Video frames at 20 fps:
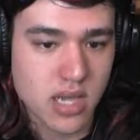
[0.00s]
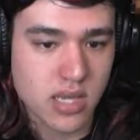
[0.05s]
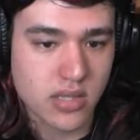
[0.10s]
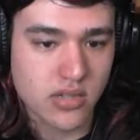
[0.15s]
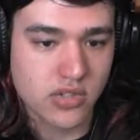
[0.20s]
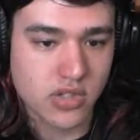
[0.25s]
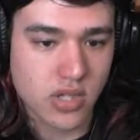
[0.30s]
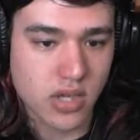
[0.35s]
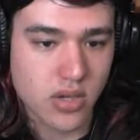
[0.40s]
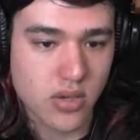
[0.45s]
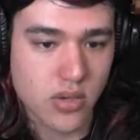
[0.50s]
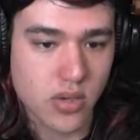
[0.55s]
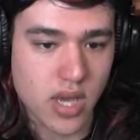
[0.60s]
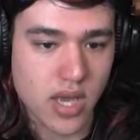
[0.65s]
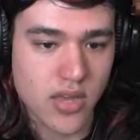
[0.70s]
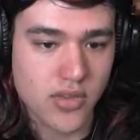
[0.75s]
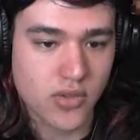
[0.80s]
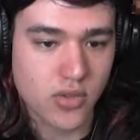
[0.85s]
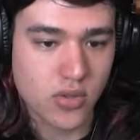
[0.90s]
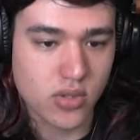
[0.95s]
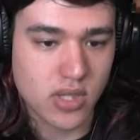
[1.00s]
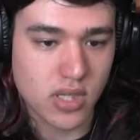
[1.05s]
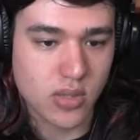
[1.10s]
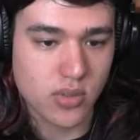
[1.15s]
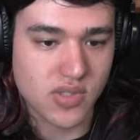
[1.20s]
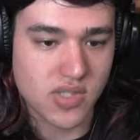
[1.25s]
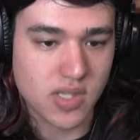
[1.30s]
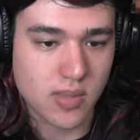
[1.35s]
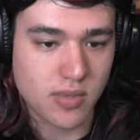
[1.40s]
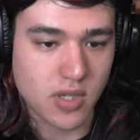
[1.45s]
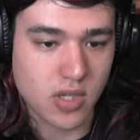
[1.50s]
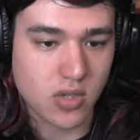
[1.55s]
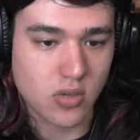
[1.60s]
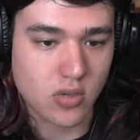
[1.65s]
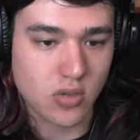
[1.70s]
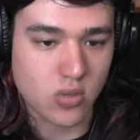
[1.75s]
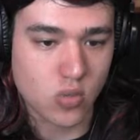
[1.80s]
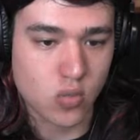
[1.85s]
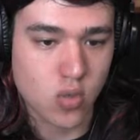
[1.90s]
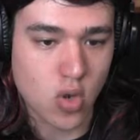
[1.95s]
so I thought there was
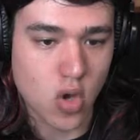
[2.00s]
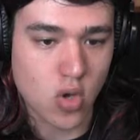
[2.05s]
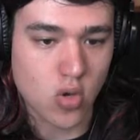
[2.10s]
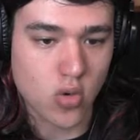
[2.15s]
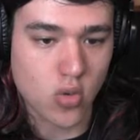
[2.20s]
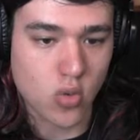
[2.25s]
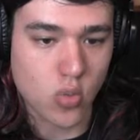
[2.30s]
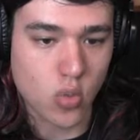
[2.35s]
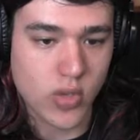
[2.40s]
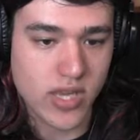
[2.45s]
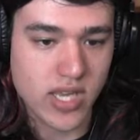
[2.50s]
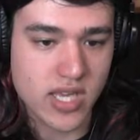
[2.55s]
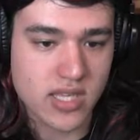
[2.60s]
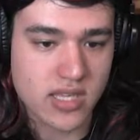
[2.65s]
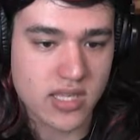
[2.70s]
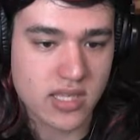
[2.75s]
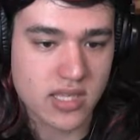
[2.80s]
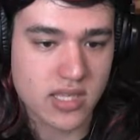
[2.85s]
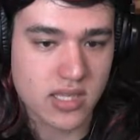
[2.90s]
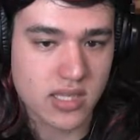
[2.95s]
something wrong with